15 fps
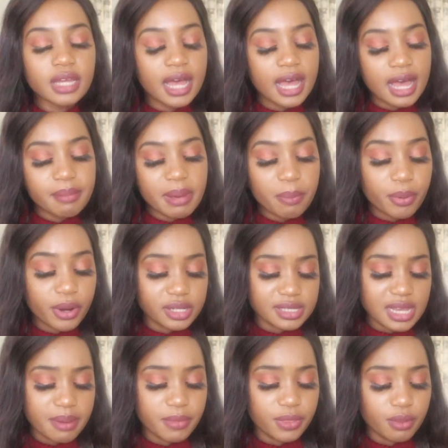uh, my prayer
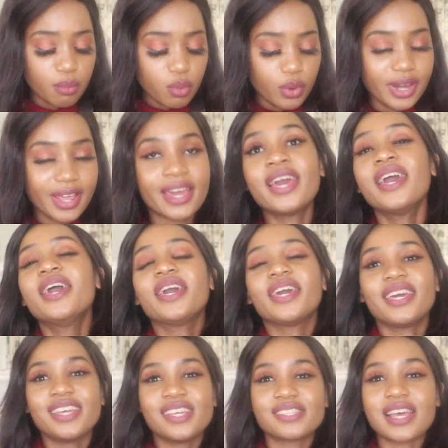time in the morning
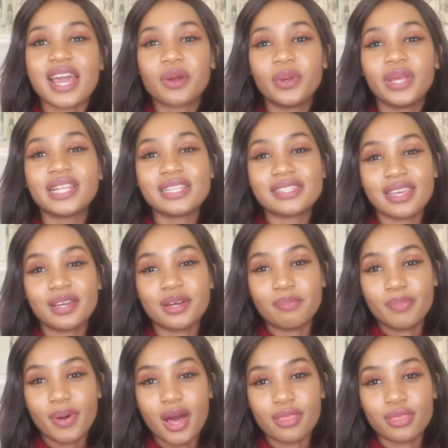is I quickly take a
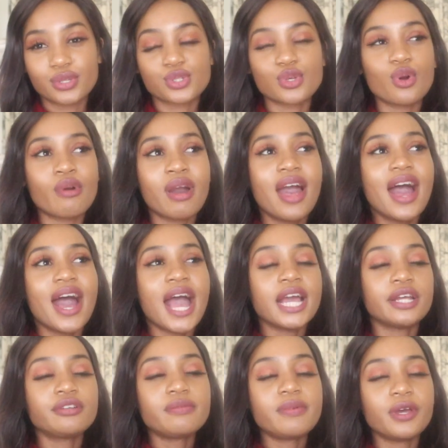bath. So
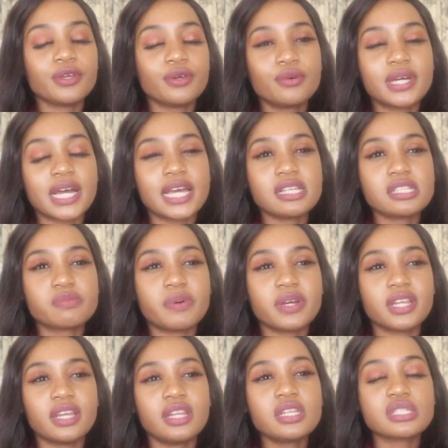I don't know about you guys,
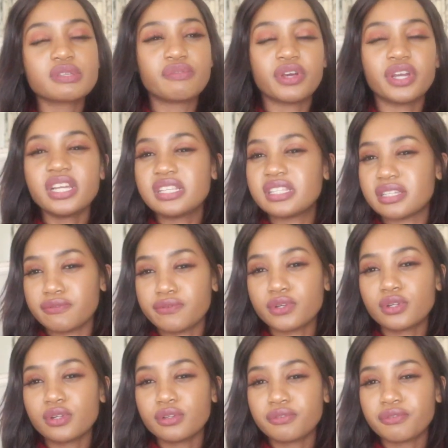but it is very
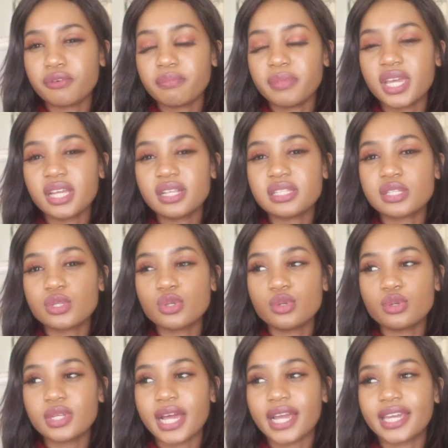difficult for me
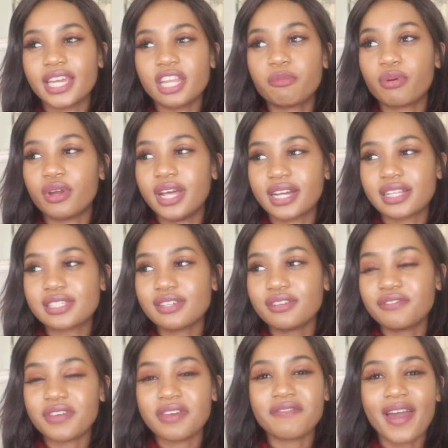to like get
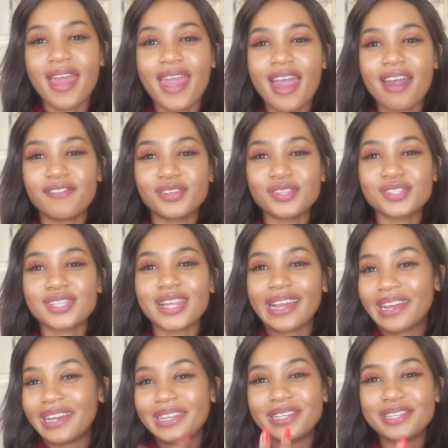productive if I haven't
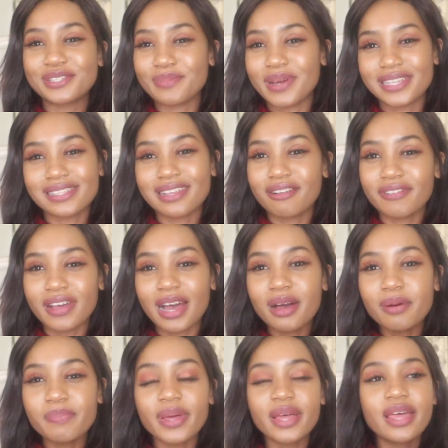like cleaned myself
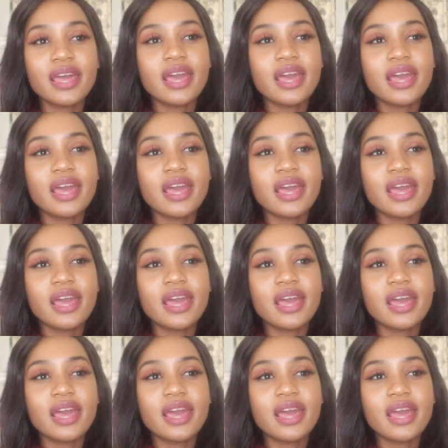up.